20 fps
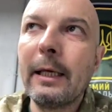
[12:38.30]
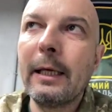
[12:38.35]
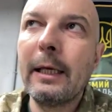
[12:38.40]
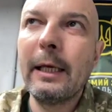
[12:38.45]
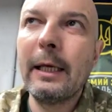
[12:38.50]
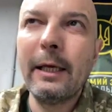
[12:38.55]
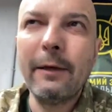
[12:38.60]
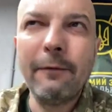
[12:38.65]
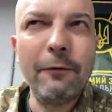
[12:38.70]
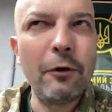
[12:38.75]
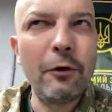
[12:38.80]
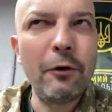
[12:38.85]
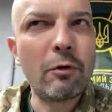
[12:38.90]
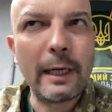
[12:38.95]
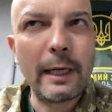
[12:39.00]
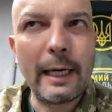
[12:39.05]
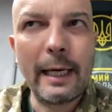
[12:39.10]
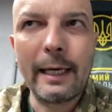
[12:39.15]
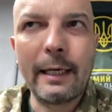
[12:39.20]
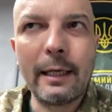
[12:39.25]
if
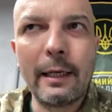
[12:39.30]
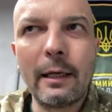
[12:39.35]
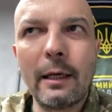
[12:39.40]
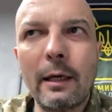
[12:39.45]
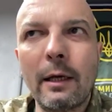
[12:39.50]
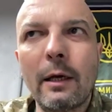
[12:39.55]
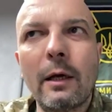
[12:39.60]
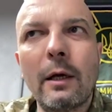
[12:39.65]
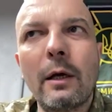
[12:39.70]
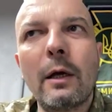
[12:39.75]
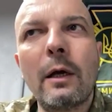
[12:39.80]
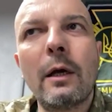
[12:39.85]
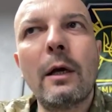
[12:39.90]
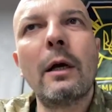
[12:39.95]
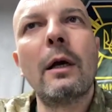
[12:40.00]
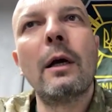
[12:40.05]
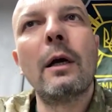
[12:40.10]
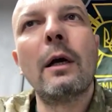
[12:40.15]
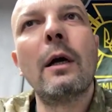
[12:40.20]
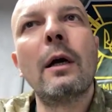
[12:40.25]
Ukraine
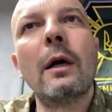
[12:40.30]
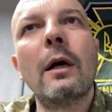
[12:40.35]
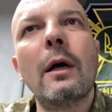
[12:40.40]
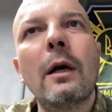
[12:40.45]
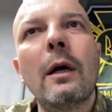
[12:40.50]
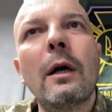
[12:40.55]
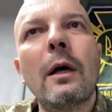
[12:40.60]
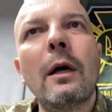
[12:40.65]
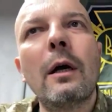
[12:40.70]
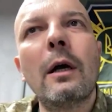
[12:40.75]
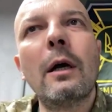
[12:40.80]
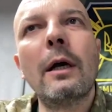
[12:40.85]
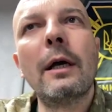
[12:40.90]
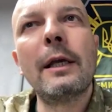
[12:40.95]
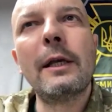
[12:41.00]
uh,